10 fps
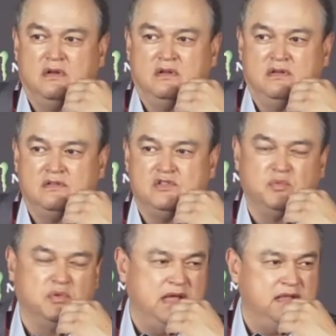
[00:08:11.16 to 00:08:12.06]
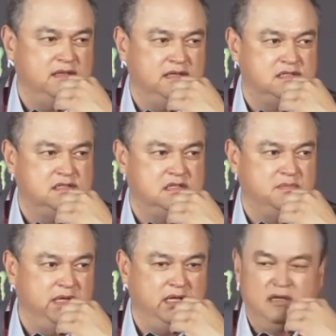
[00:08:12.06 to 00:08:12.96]
super athletes to
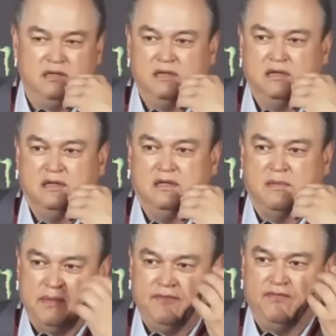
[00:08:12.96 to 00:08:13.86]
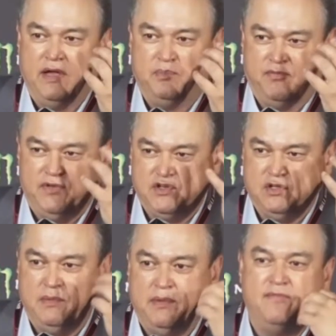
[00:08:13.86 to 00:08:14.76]
be professional
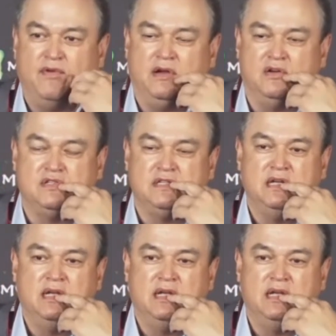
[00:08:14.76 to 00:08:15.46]
MMA fighters.